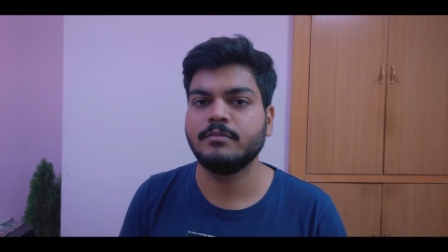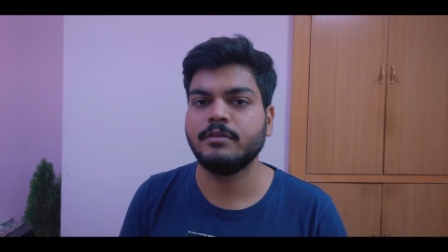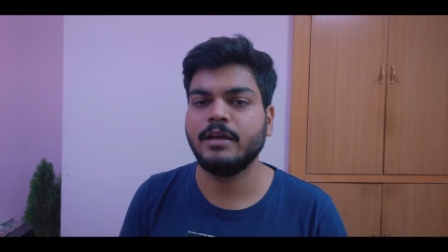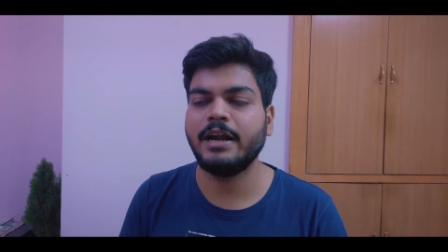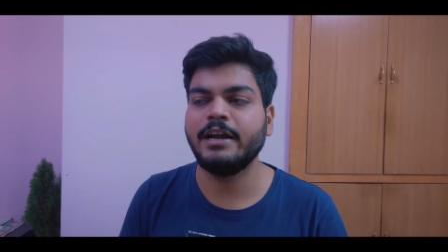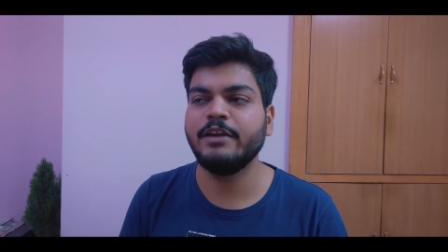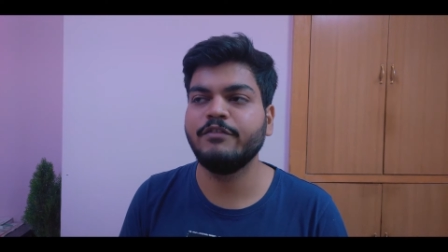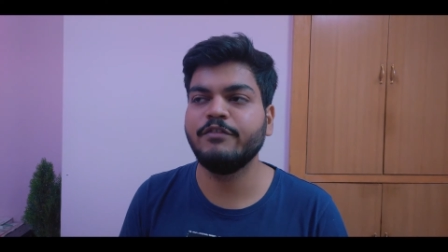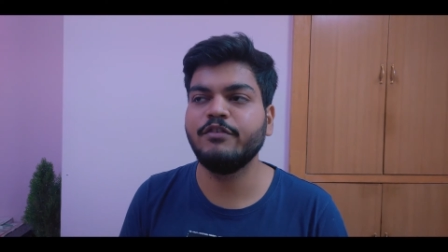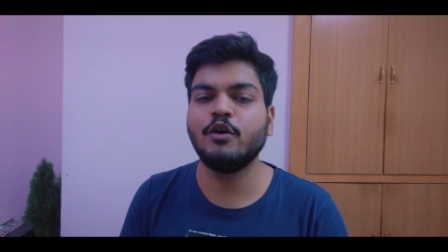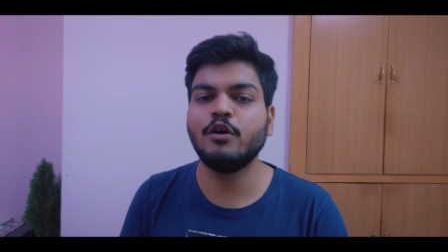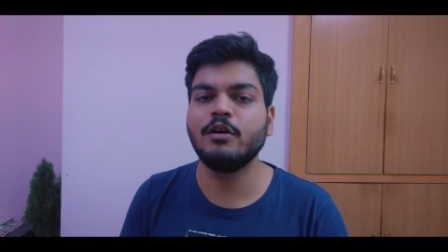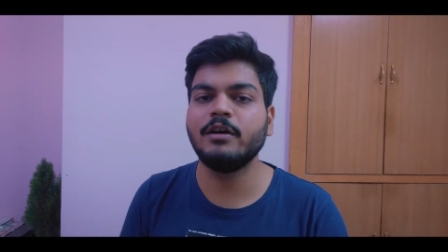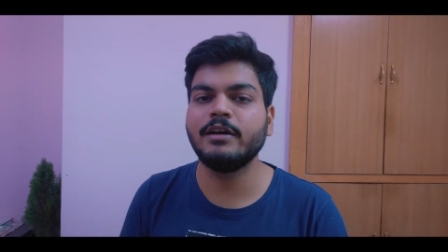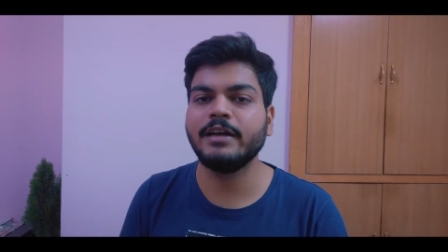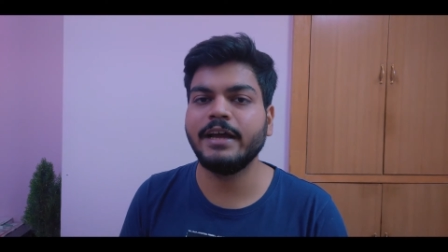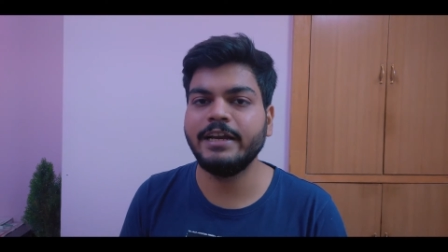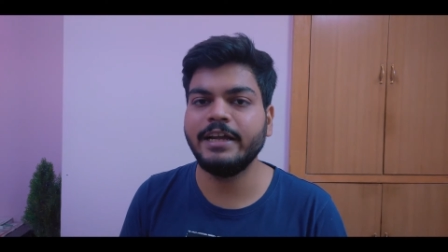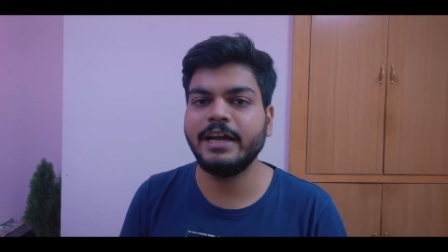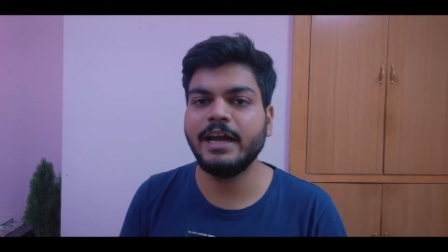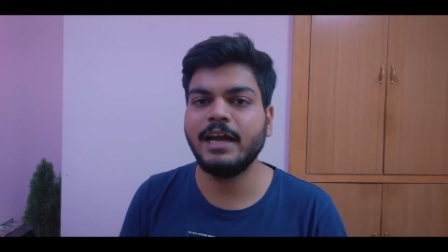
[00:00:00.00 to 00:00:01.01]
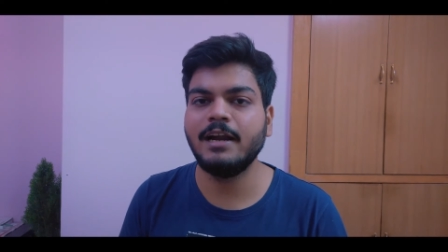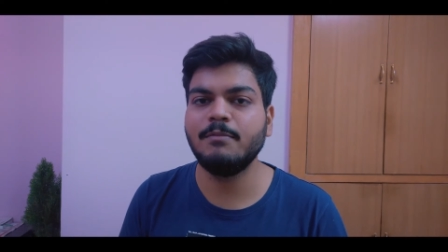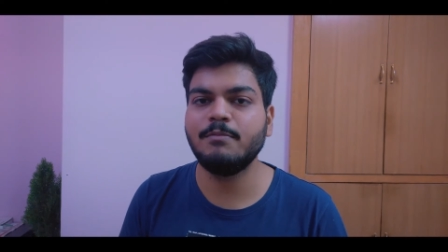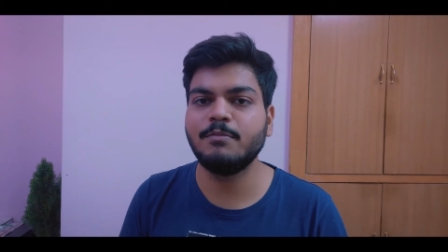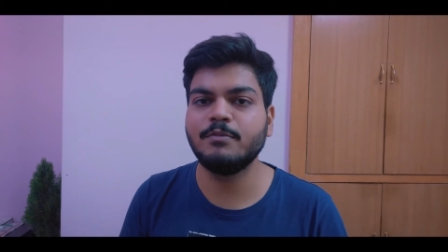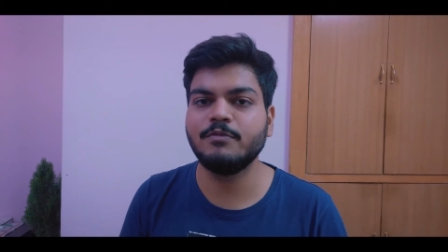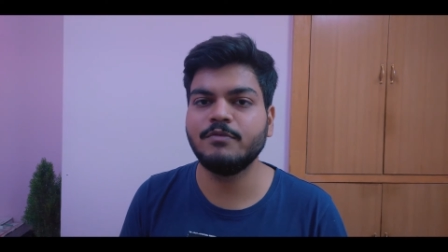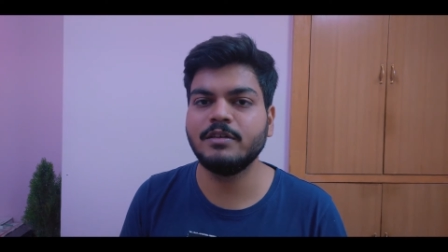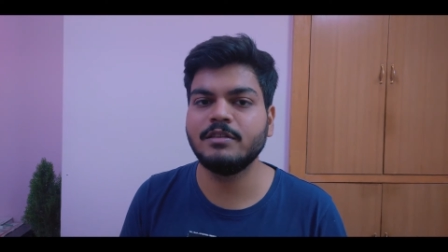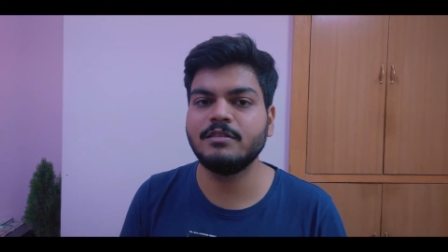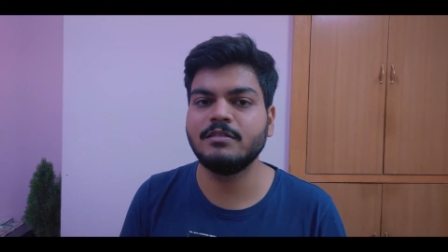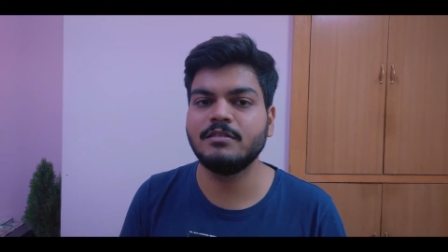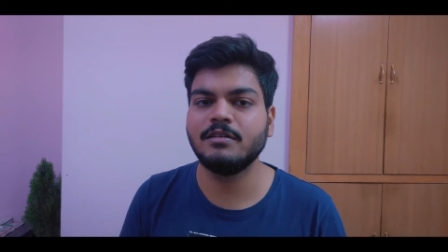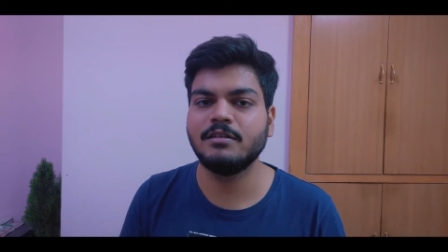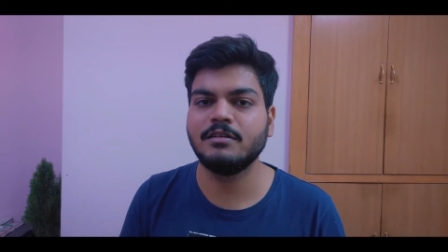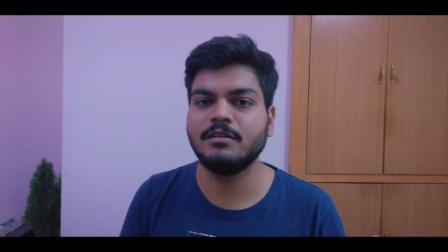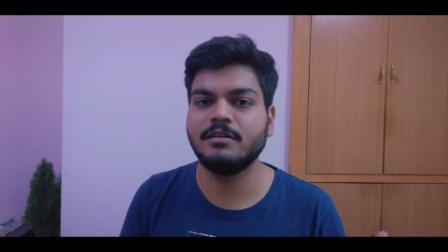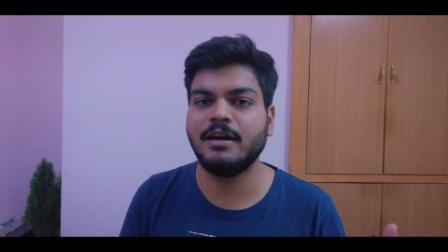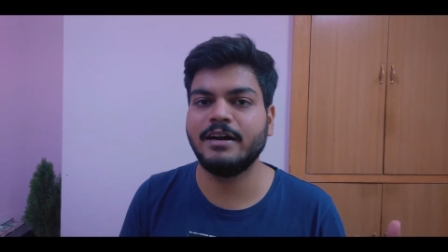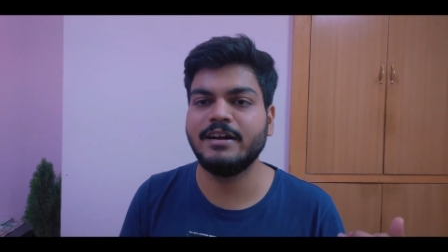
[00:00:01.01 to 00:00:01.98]
And if you want any help with
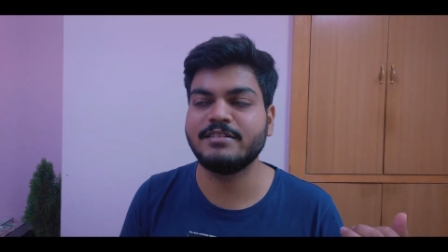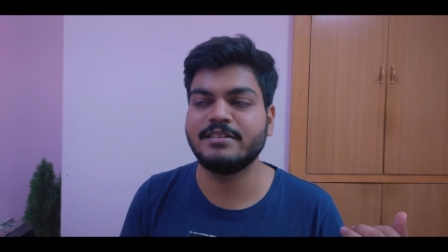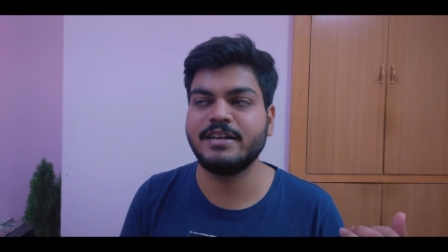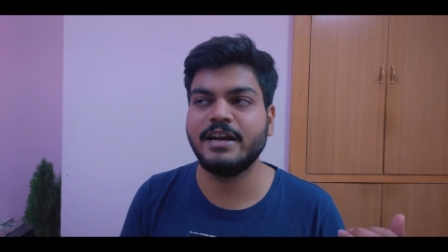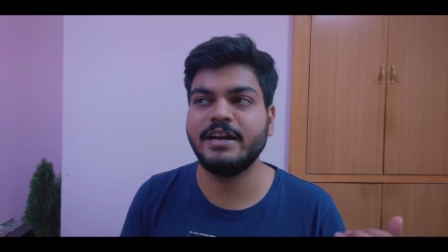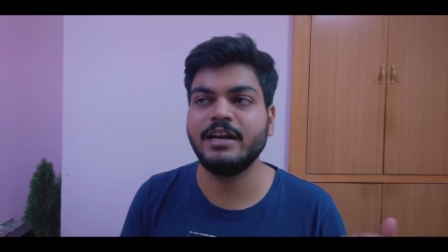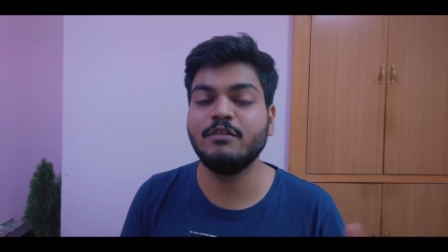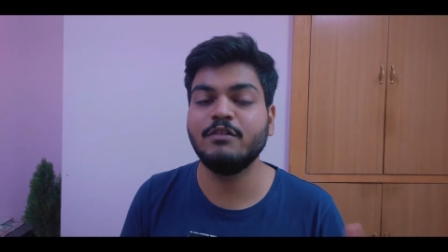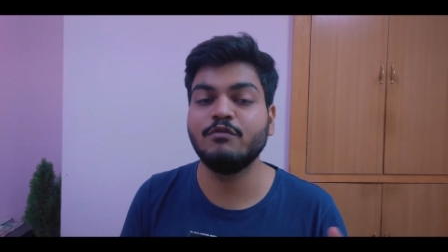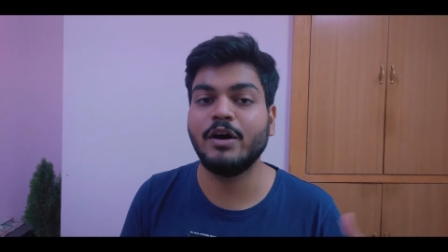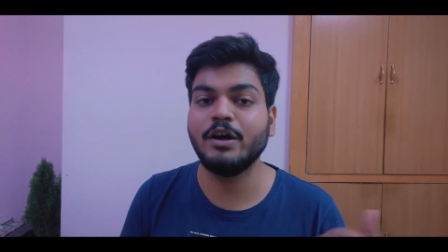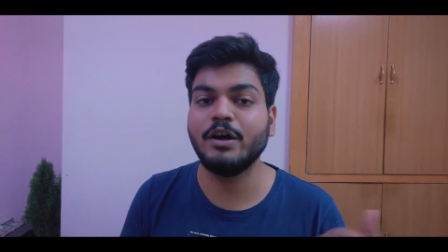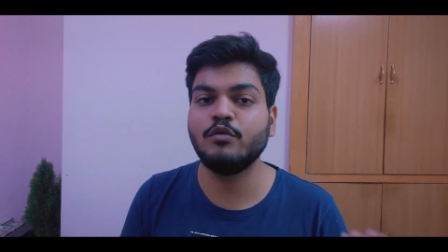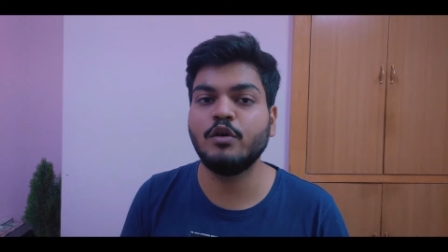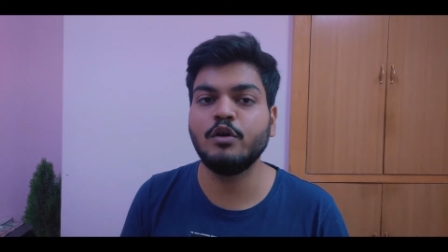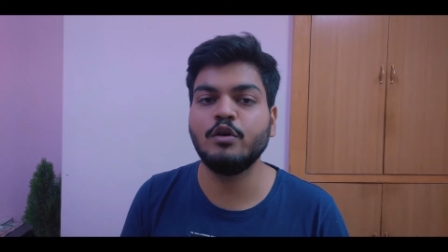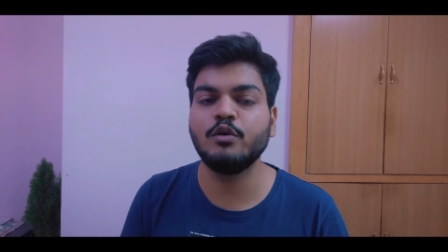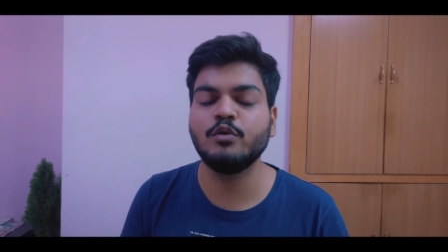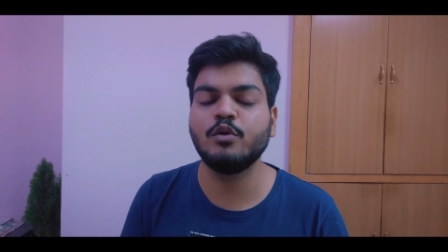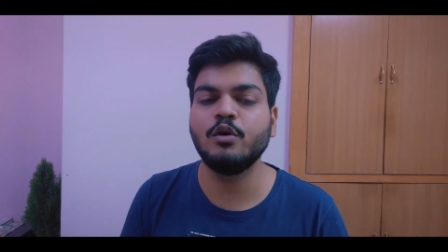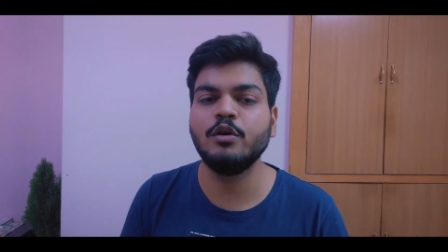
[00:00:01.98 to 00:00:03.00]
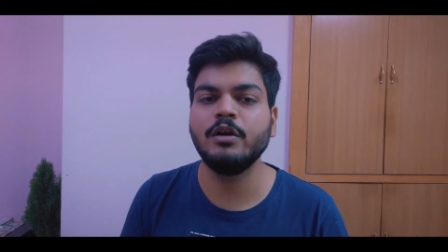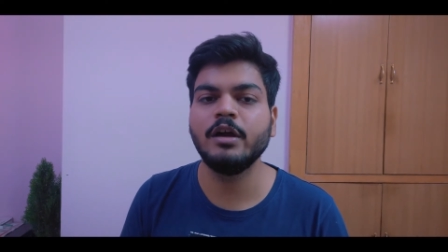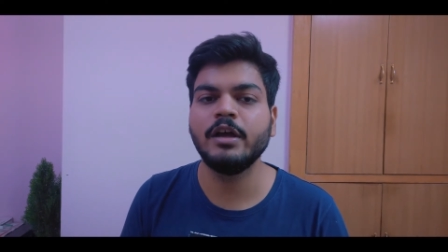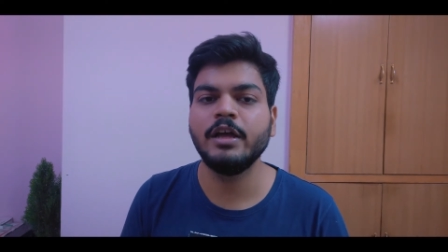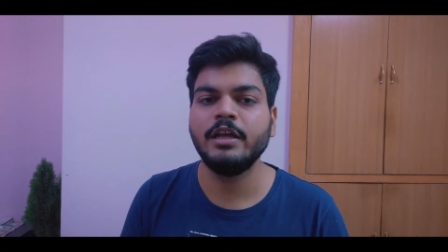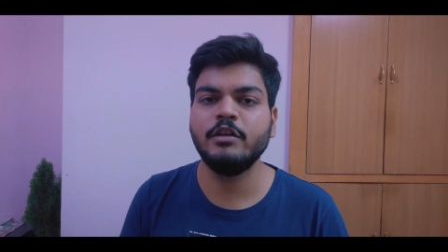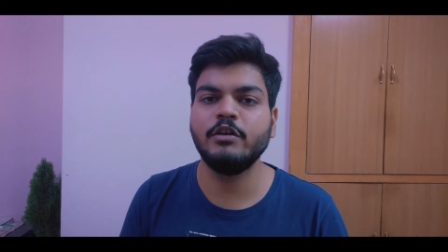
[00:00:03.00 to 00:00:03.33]
understanding why you want to code,